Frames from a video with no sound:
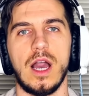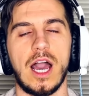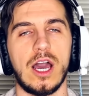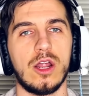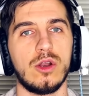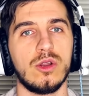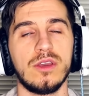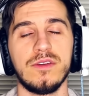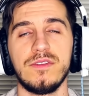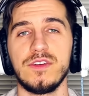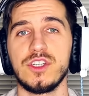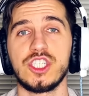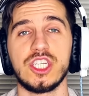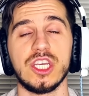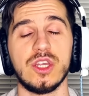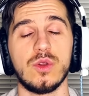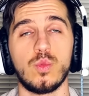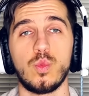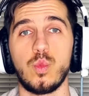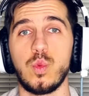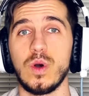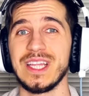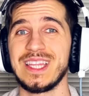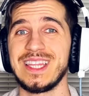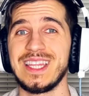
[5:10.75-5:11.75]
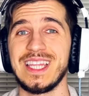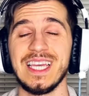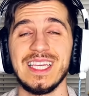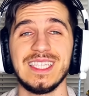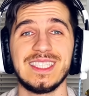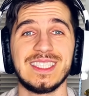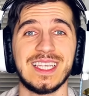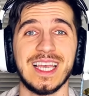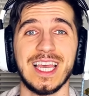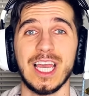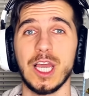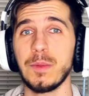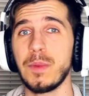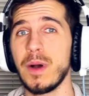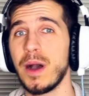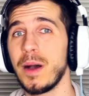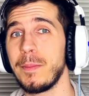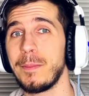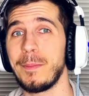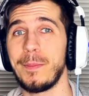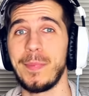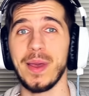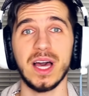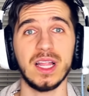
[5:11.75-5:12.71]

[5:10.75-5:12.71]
I don't give a shit what they say about